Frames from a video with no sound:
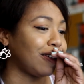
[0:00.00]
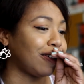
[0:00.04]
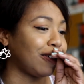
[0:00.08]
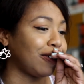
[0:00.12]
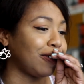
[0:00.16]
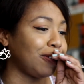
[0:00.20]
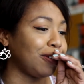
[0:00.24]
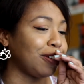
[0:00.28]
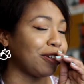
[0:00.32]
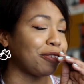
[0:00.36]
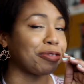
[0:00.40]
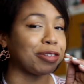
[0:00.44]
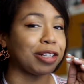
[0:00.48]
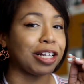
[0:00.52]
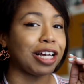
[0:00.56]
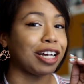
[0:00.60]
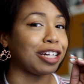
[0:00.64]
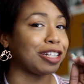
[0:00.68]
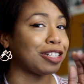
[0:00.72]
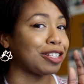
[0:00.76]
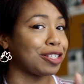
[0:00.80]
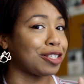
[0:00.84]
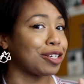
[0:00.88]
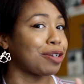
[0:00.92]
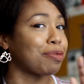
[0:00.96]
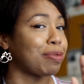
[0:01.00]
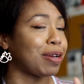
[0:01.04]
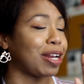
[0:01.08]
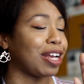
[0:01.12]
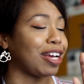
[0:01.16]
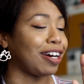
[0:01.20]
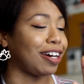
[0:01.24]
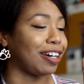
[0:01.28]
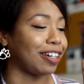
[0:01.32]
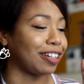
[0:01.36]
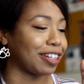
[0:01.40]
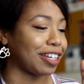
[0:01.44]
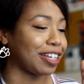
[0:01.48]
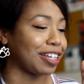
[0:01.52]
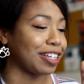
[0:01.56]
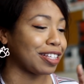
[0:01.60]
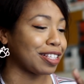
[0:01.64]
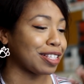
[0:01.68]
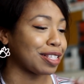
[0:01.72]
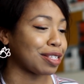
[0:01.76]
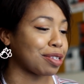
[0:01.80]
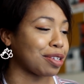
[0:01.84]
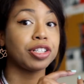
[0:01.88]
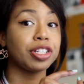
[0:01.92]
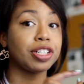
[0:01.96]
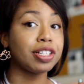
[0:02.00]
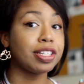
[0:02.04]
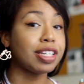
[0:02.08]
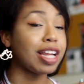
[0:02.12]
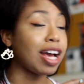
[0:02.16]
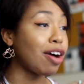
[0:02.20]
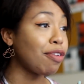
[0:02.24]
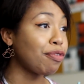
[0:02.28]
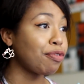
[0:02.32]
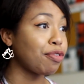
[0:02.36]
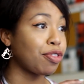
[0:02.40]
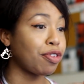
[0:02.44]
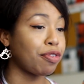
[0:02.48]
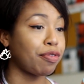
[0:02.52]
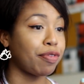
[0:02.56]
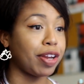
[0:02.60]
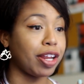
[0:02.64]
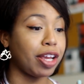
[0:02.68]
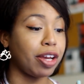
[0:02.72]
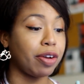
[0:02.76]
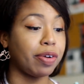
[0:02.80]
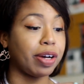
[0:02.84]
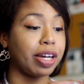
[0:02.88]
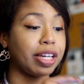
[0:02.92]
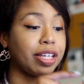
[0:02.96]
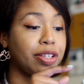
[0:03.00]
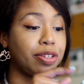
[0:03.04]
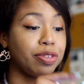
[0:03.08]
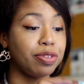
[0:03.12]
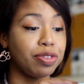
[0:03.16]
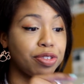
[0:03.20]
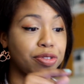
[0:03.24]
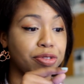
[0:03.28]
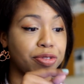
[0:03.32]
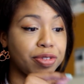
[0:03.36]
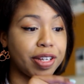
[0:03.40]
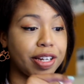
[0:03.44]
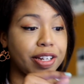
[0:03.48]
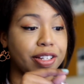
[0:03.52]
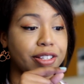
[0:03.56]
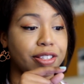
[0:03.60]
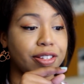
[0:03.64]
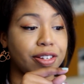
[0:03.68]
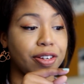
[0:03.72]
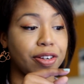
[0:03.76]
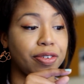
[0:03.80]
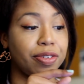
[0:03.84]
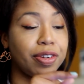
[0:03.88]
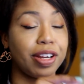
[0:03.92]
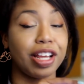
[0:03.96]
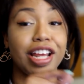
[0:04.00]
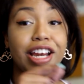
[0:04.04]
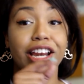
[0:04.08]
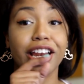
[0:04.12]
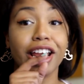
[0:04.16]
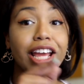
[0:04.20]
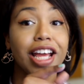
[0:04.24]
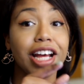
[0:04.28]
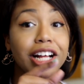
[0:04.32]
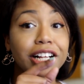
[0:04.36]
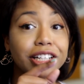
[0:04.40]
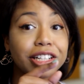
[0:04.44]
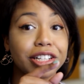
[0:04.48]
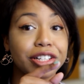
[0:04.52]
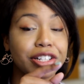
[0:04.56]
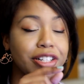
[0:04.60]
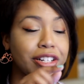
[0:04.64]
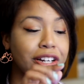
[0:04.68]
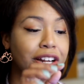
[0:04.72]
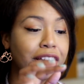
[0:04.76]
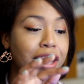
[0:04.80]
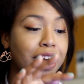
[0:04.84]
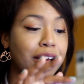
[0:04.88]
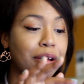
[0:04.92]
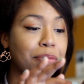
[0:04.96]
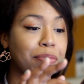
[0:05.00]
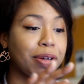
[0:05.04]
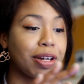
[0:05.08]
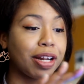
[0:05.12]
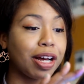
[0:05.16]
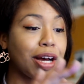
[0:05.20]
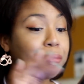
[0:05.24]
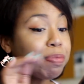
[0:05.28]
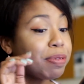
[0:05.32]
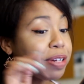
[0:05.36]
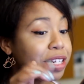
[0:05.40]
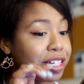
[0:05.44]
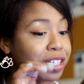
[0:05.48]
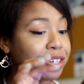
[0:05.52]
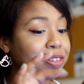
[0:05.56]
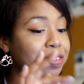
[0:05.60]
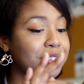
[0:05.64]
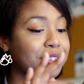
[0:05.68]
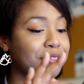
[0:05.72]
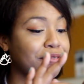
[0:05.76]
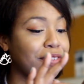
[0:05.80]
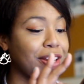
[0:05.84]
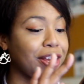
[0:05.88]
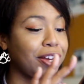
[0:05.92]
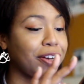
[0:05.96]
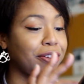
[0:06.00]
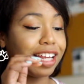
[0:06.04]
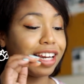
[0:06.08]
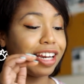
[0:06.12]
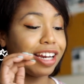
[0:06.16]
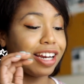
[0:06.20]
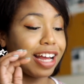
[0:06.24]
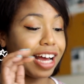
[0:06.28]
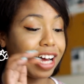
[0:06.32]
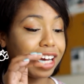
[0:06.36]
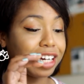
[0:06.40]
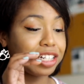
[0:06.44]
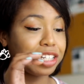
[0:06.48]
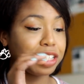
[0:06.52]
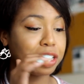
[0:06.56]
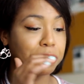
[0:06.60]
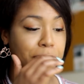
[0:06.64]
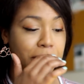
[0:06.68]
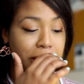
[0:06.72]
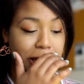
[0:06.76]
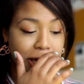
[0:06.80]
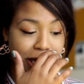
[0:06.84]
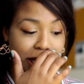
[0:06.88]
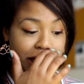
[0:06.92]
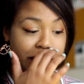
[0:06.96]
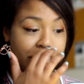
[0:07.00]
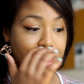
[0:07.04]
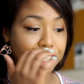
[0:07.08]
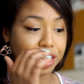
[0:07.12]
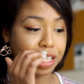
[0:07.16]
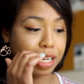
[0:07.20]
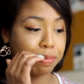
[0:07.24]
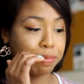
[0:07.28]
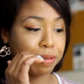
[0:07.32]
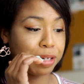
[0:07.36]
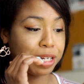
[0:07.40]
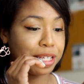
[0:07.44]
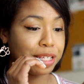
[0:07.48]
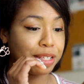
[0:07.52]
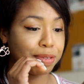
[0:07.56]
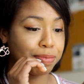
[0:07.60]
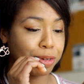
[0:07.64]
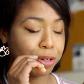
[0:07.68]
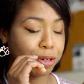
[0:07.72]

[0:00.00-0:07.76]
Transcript: You can only rely on so many hotkeys. Just now for the video, I used Rosetta Stone in English, but up until this video, it had actually been in Japanese